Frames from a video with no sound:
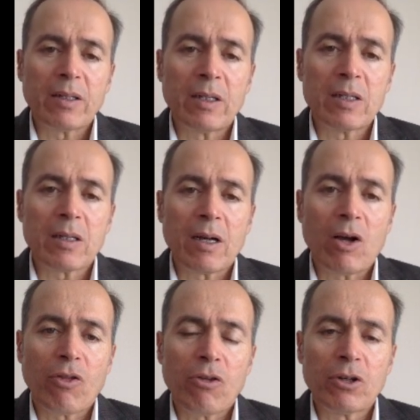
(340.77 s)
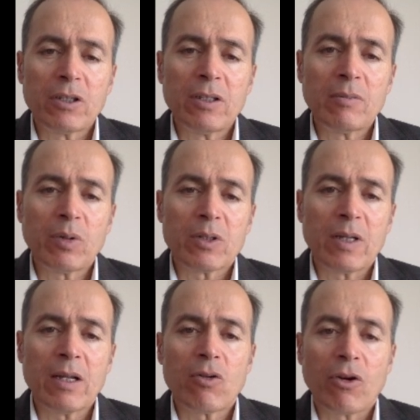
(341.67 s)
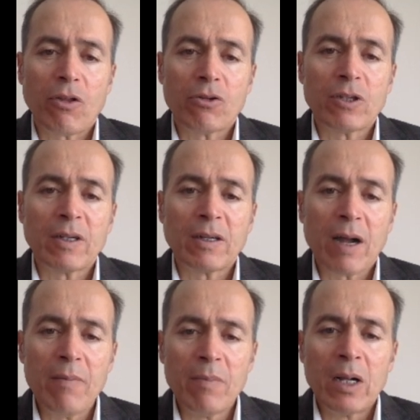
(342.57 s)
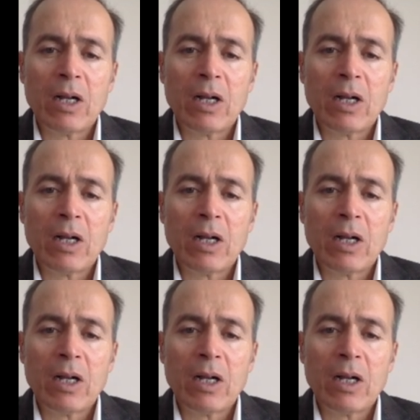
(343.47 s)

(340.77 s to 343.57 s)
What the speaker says: is around 13% or 13 gram.